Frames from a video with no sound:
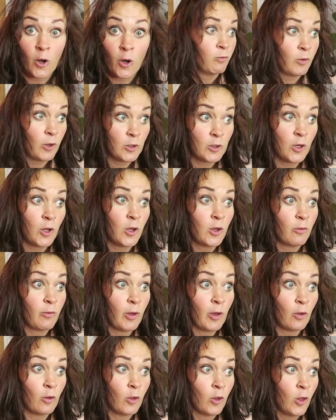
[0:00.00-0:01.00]
might take
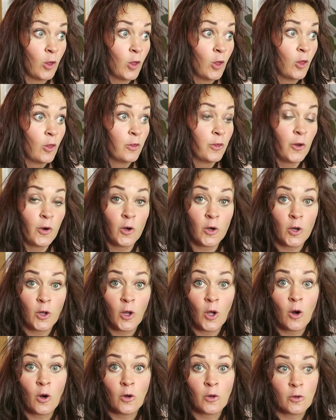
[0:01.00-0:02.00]
about 30
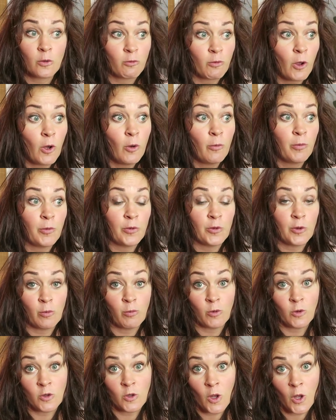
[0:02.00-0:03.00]
yards of rope and
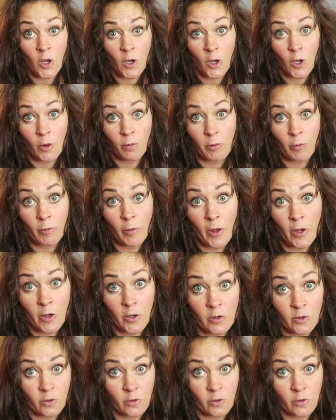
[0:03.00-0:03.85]
some insane upper body